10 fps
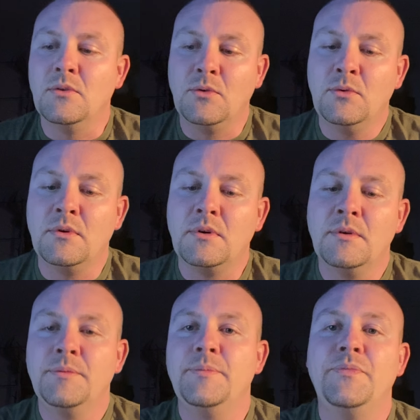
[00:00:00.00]

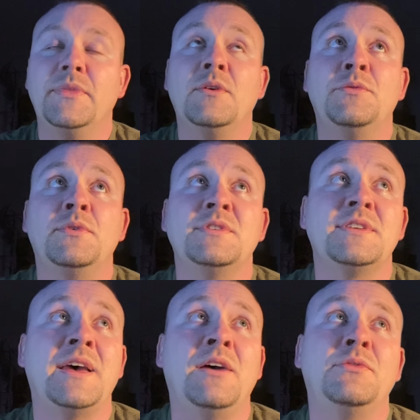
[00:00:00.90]
or if it's
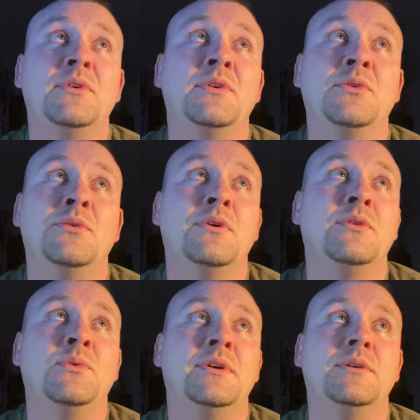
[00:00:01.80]
the afternoon all
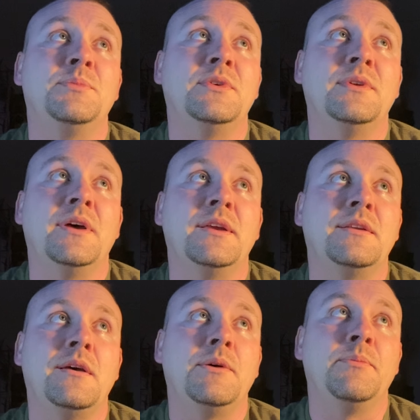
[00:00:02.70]
the way up till
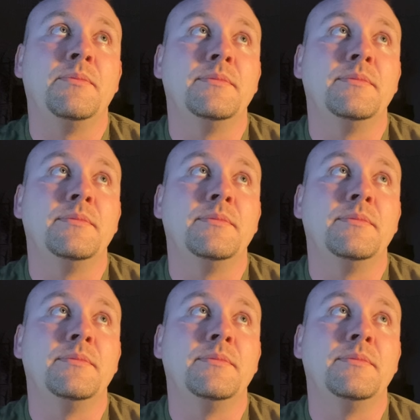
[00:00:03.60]
nighttime,